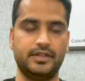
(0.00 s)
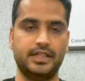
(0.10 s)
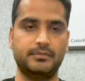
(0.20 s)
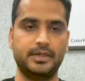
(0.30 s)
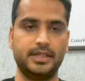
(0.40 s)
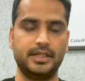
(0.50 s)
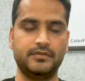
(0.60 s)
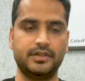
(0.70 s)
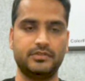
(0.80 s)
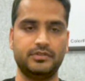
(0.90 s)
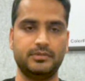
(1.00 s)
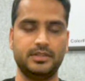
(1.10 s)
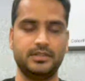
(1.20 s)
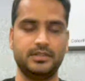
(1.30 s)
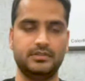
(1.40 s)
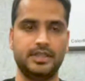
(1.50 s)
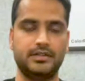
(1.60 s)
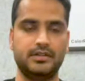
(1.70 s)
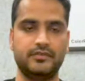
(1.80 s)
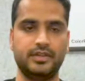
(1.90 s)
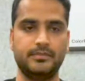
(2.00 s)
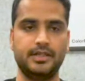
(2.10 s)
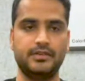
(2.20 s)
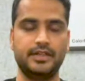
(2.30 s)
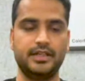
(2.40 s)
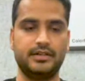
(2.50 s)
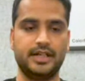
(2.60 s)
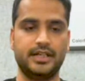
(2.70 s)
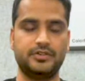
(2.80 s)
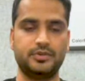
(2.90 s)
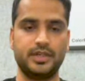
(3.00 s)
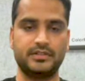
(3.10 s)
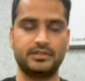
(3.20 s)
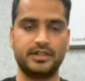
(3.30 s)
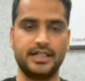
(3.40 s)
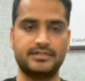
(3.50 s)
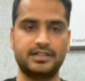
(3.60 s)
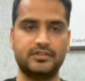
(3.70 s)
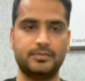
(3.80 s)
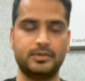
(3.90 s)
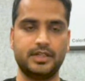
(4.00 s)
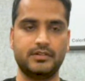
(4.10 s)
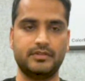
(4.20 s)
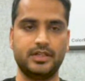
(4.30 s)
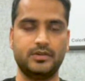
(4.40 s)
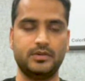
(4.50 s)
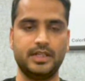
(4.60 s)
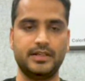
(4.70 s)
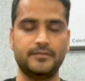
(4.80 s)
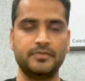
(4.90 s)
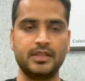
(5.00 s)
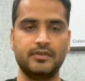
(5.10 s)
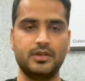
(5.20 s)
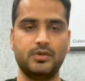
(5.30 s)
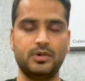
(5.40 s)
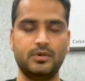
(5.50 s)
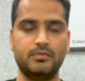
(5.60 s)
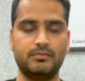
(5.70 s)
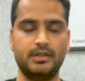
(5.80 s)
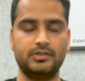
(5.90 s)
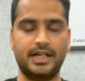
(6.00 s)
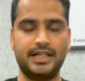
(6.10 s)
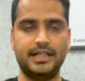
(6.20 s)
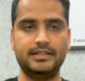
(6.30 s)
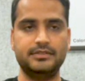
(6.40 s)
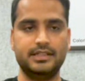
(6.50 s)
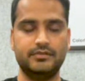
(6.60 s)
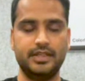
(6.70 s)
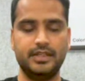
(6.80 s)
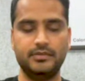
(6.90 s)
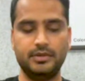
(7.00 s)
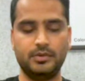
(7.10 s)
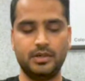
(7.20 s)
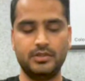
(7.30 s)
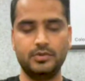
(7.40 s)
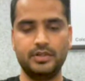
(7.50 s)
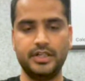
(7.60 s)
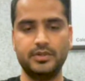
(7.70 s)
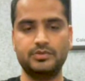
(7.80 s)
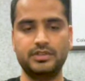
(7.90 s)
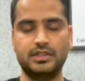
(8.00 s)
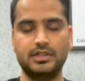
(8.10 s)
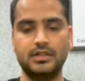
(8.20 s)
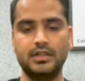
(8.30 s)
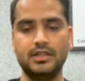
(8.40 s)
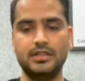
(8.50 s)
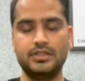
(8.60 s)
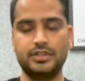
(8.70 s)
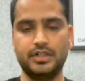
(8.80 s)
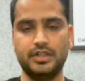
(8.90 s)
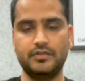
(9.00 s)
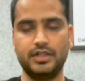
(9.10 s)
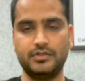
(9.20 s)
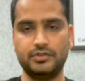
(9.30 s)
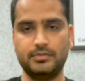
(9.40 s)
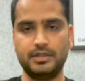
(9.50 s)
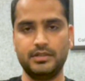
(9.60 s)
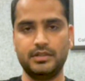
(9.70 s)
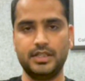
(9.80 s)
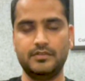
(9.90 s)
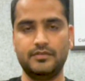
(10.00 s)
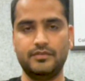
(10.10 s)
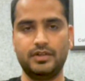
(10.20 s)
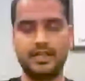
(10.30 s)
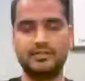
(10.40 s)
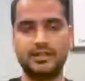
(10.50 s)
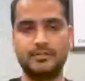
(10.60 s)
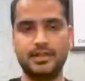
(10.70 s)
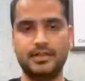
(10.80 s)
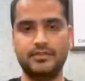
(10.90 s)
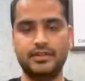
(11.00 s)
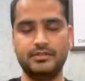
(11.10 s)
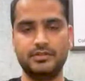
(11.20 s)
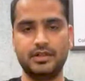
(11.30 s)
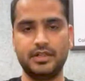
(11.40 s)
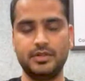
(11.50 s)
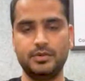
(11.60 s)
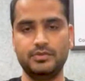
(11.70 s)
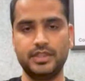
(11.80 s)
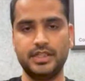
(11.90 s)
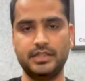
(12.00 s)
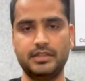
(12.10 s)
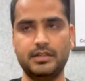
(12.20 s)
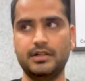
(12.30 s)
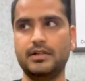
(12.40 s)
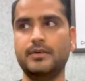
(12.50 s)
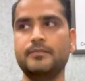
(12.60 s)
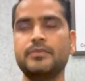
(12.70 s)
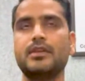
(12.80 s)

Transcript: we can predict if a consumer is a male or a female, we can try and showcase the right set of product. We know that we don't want to. So idea is that we want to reduce the journey of the consumer. If, for an example, if he's gonna using the